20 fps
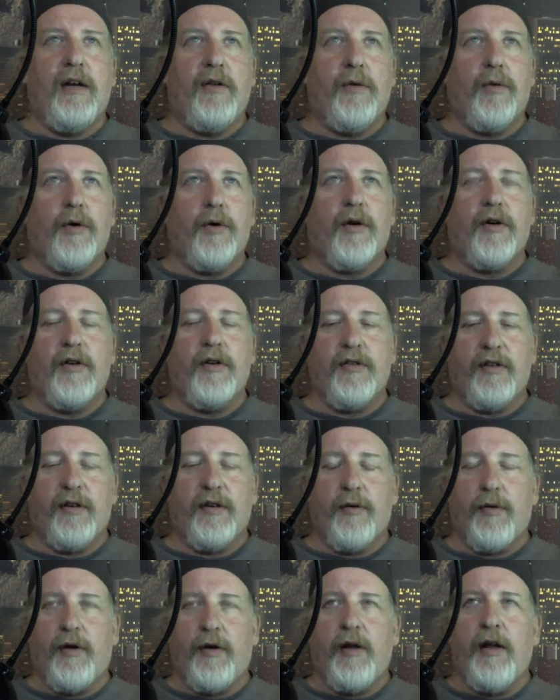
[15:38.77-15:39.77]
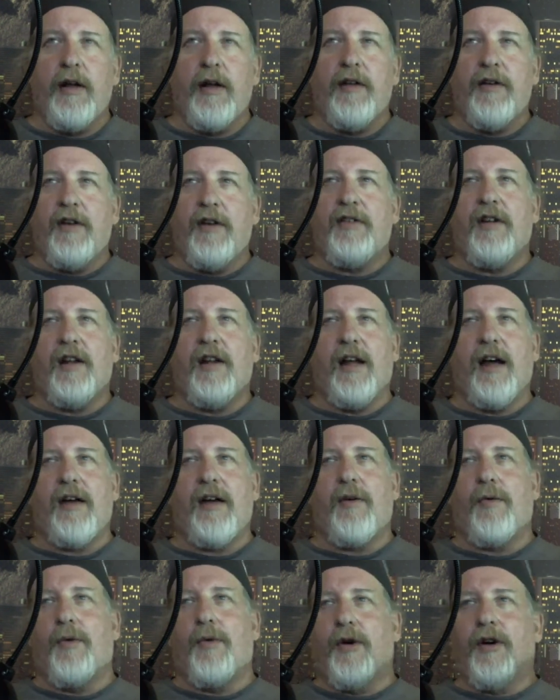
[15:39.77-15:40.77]
the workers that there's a lot
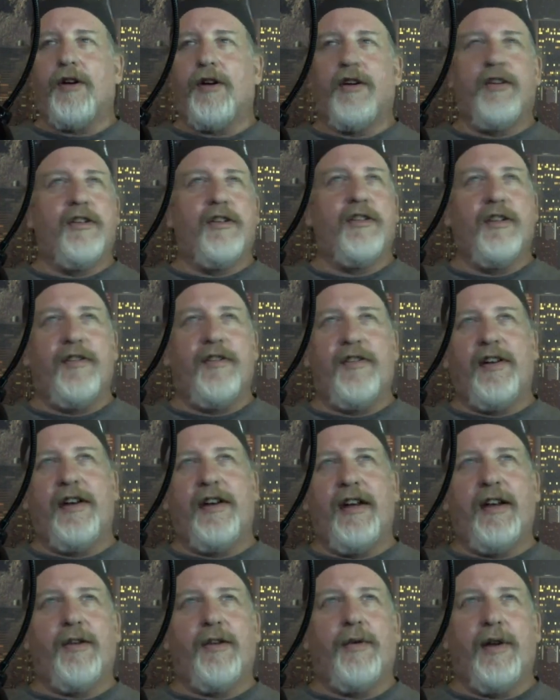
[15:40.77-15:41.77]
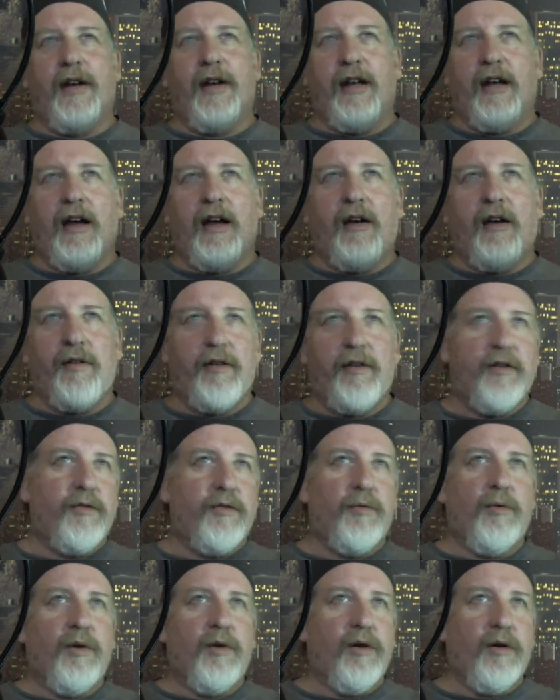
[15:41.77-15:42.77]
of workers of iniquity out in
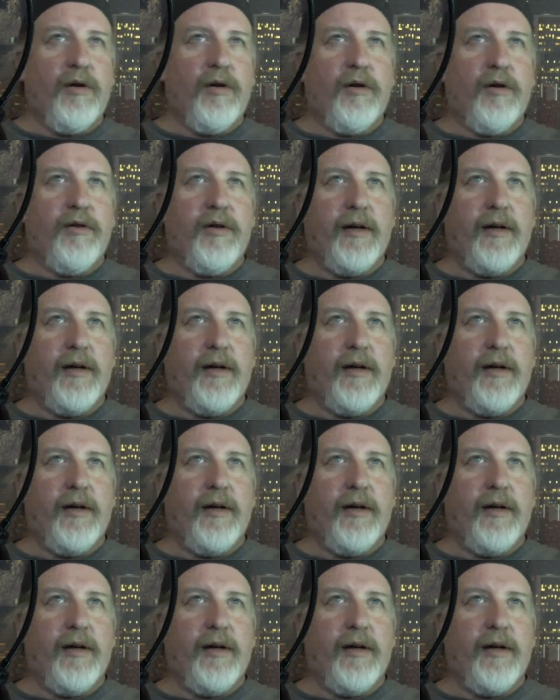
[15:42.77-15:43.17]
this world.